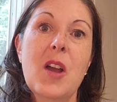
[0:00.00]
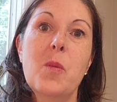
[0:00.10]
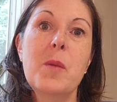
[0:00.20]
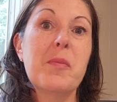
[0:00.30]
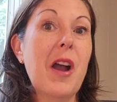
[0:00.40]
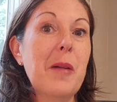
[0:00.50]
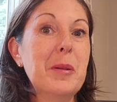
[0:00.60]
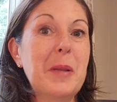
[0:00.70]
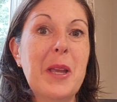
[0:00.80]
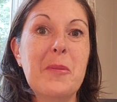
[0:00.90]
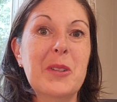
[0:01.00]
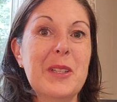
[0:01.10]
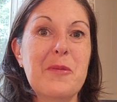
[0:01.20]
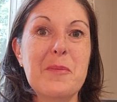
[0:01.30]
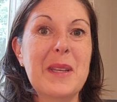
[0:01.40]
We probably won't
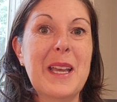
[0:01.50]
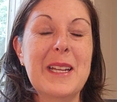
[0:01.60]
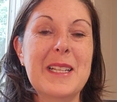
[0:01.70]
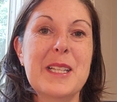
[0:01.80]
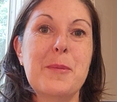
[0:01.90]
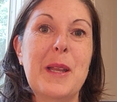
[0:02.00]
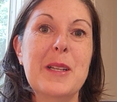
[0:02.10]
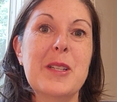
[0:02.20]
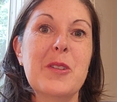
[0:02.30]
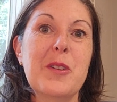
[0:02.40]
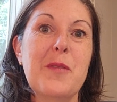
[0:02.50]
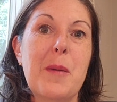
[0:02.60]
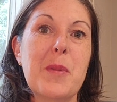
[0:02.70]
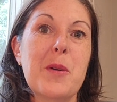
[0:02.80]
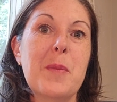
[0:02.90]
even be getting to Spain until November,